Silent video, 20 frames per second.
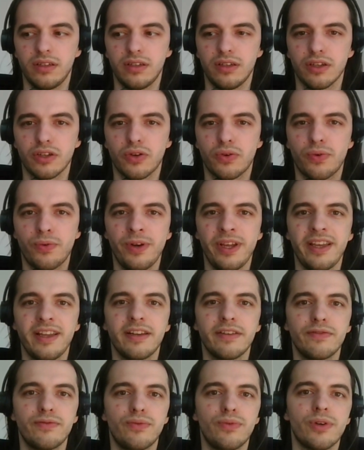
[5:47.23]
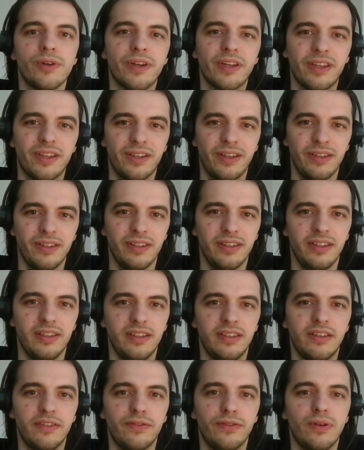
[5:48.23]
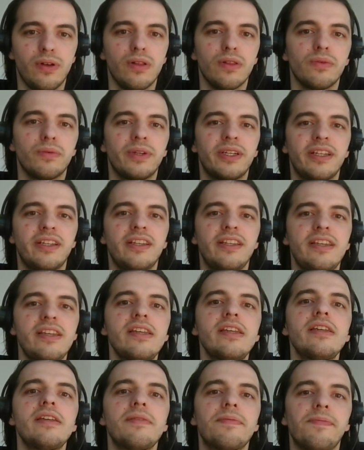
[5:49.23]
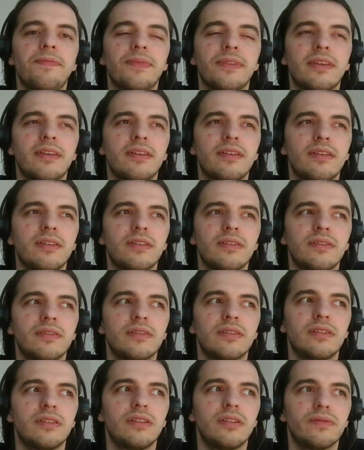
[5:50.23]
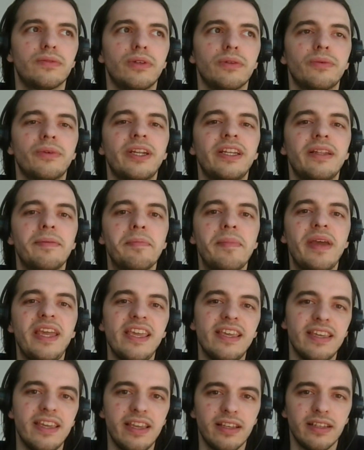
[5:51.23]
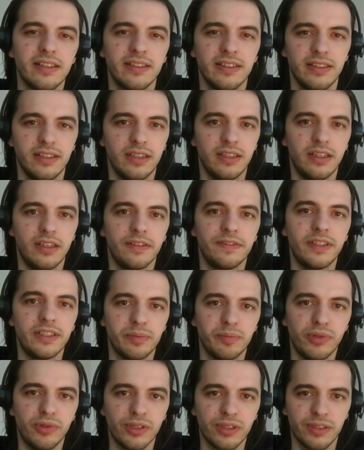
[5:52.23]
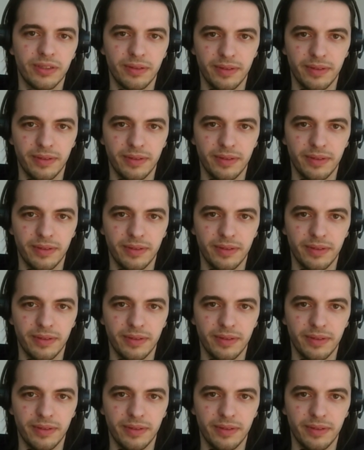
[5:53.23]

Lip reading: creative work involved within the making of this book.